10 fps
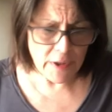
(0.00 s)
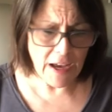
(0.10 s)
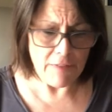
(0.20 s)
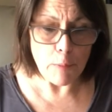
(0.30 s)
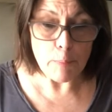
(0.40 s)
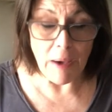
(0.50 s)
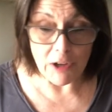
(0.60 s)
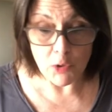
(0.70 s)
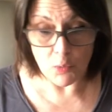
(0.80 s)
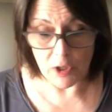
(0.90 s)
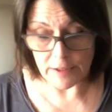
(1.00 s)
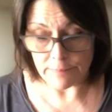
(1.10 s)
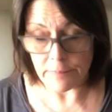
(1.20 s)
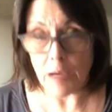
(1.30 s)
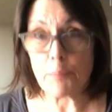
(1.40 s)
have a better
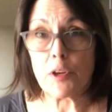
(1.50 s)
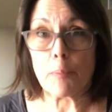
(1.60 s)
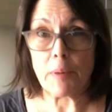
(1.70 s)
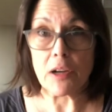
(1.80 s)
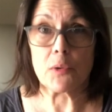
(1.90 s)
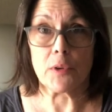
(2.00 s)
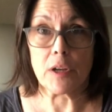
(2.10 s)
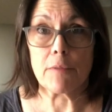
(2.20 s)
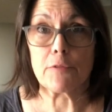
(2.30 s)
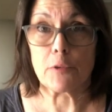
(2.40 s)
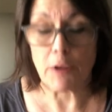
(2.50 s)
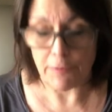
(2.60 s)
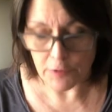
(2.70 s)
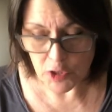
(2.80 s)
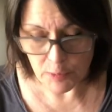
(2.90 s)
one. I put a better one up for
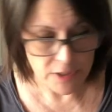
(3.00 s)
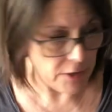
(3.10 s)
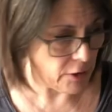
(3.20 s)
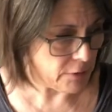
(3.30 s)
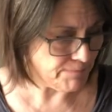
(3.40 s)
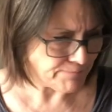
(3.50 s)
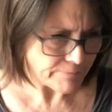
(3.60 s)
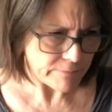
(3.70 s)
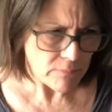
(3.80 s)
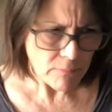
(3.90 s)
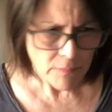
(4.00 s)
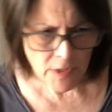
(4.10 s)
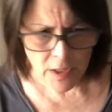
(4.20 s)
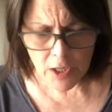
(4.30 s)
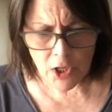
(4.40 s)
reference material.
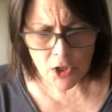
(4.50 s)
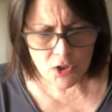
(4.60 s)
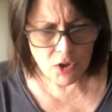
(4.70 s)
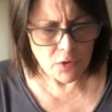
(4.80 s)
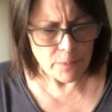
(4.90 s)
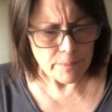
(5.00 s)
So